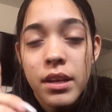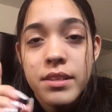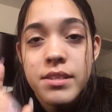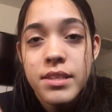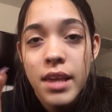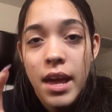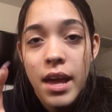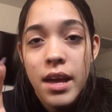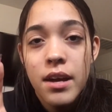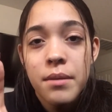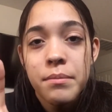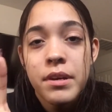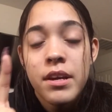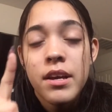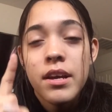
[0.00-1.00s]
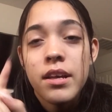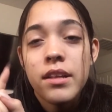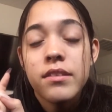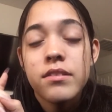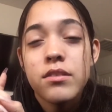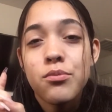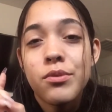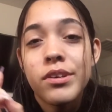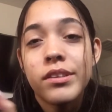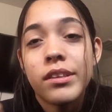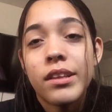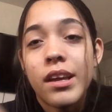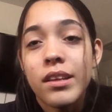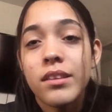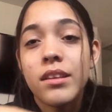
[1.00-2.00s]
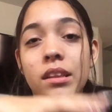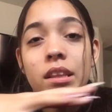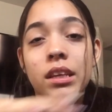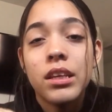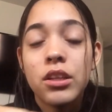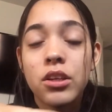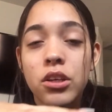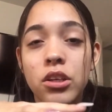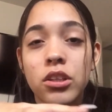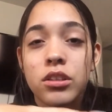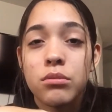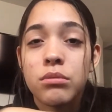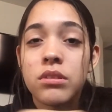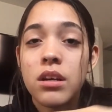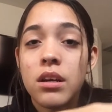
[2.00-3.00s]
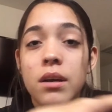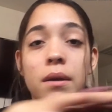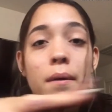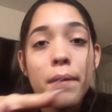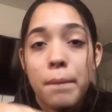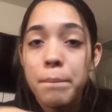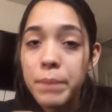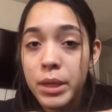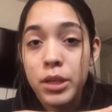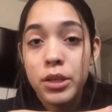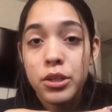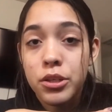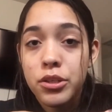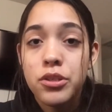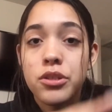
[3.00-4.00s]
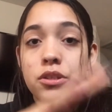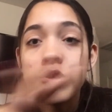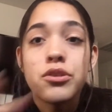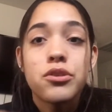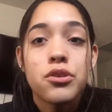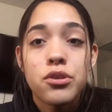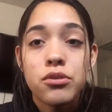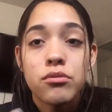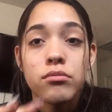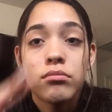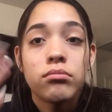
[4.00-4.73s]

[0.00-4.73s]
Sam, it's the one like the leader. She was like, bitch, you know.